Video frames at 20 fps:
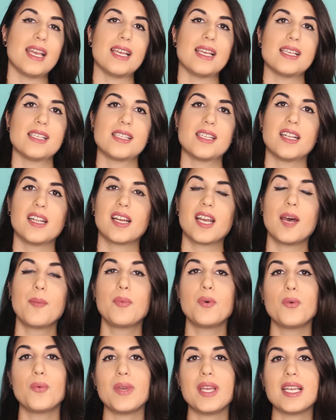is in a
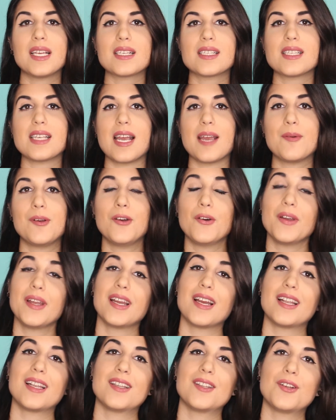couple weeks I'm going
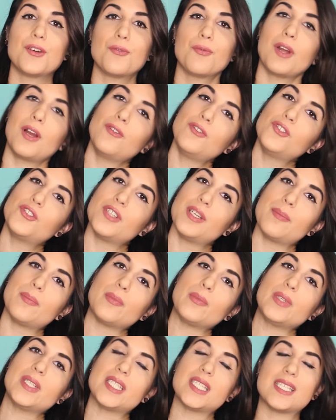on a little road trip
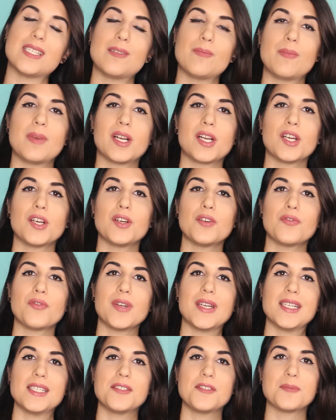with some of my
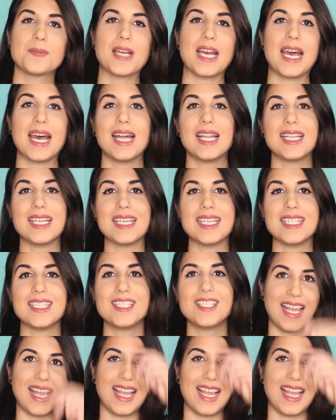girlfriends from college,